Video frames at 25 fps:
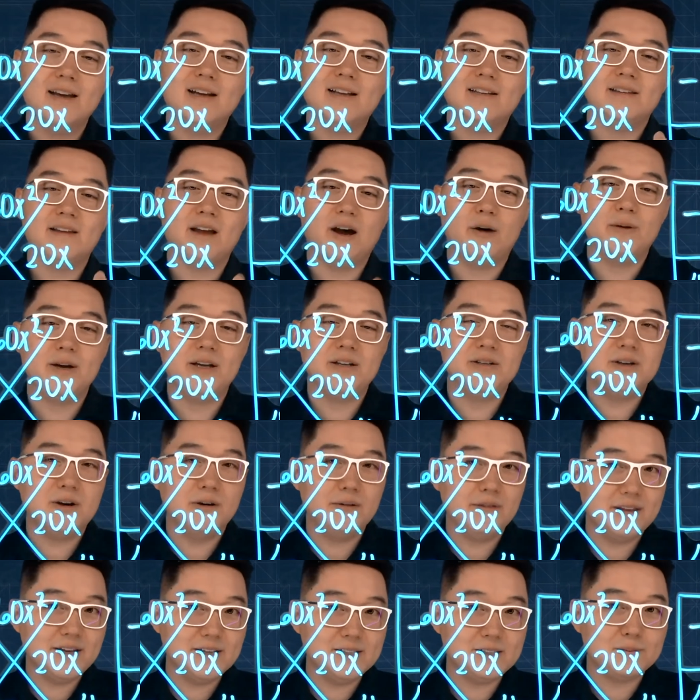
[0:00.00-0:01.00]
Now we know
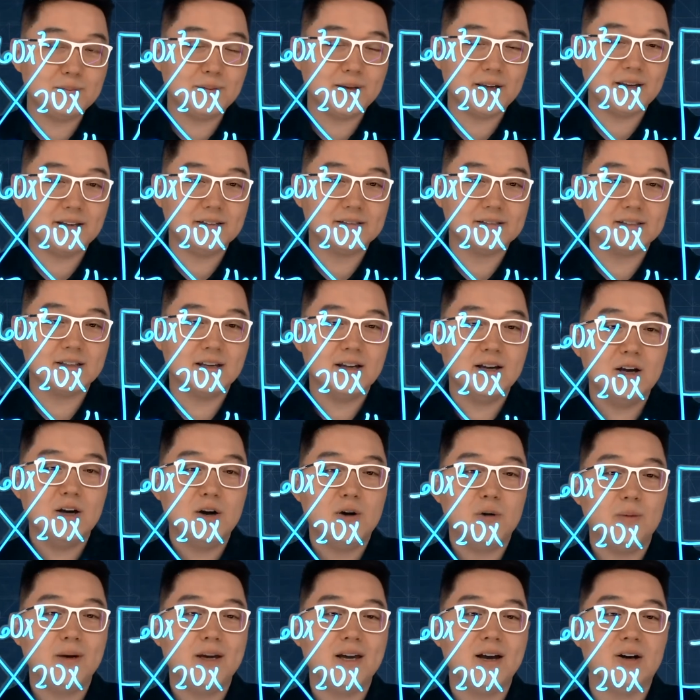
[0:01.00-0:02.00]
this piece,
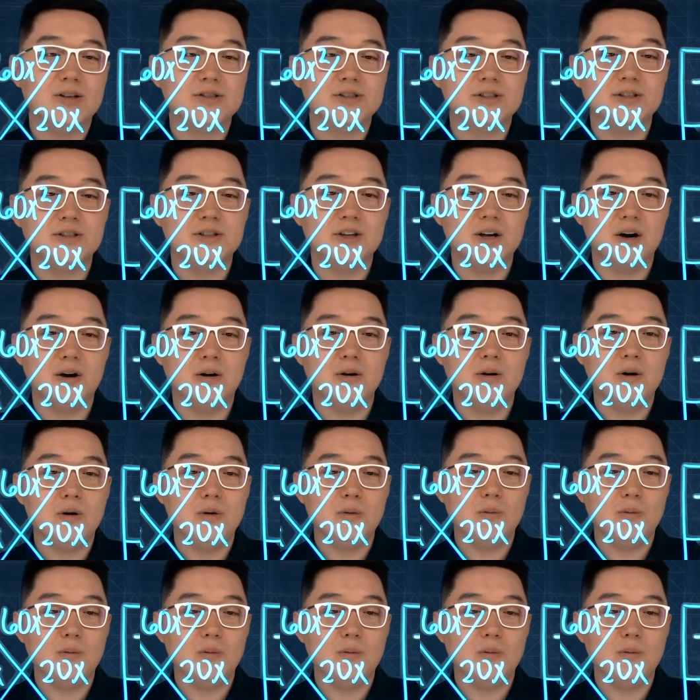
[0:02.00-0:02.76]
we also know